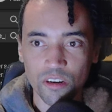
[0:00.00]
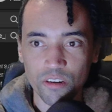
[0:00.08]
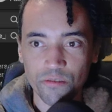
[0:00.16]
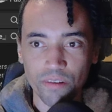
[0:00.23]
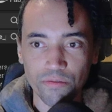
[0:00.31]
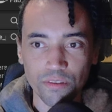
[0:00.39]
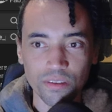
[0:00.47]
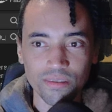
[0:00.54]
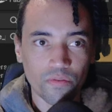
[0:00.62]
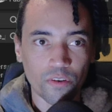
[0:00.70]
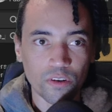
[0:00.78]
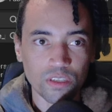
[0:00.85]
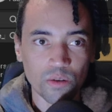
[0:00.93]
a rifle.
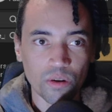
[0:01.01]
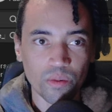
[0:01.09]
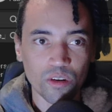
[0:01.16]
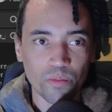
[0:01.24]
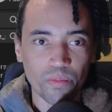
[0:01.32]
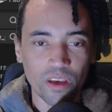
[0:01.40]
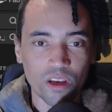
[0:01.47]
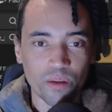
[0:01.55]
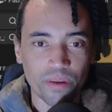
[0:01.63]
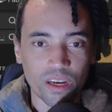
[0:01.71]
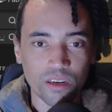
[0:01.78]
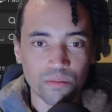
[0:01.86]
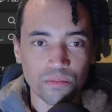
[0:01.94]
First, I want to be able to pick up
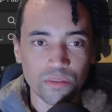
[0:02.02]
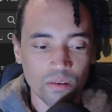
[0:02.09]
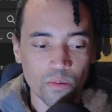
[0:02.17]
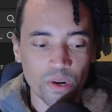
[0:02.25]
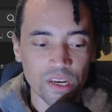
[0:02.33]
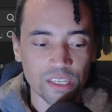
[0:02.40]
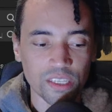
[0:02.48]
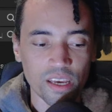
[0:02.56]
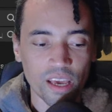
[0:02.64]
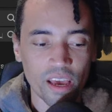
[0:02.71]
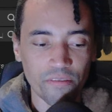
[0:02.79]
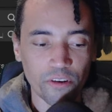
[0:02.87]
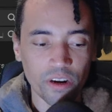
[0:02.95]
items. What are you guys saying?
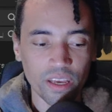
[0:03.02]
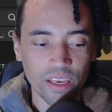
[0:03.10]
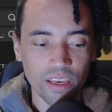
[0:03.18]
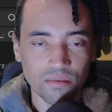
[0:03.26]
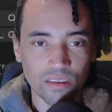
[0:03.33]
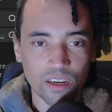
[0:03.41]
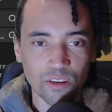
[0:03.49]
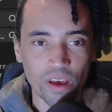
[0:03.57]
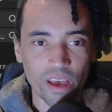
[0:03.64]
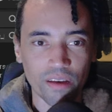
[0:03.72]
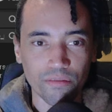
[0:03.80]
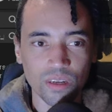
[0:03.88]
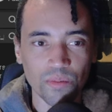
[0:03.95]
F or E? I'll do
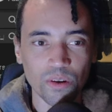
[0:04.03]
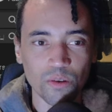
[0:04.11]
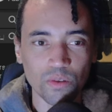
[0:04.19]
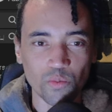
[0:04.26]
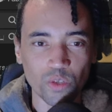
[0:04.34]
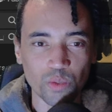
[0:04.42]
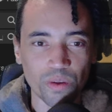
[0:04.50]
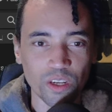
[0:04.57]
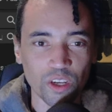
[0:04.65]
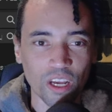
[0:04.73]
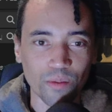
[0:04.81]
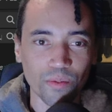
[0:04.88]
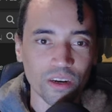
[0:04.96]
F. Let me know which button you
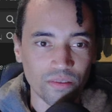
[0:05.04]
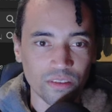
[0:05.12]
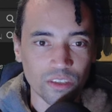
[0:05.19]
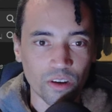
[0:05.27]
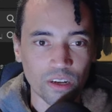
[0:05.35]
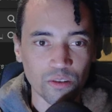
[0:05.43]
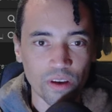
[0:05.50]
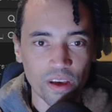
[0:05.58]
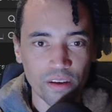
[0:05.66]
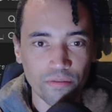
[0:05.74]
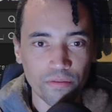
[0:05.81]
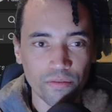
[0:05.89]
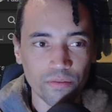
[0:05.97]
like better. So I'll do
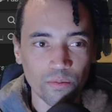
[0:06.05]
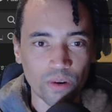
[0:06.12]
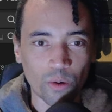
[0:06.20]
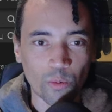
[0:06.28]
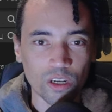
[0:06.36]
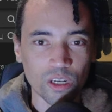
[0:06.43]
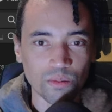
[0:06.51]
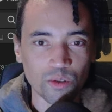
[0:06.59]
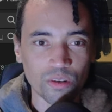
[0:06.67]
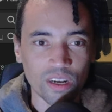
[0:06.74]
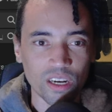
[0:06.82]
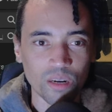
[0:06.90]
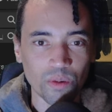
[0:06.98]
F. When I walk up to an
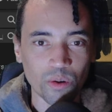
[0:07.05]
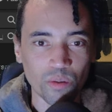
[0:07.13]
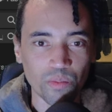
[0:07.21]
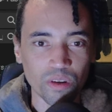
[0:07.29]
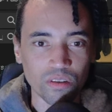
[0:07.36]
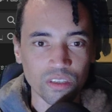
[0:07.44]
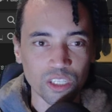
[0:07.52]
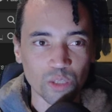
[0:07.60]
item, I want to be able to just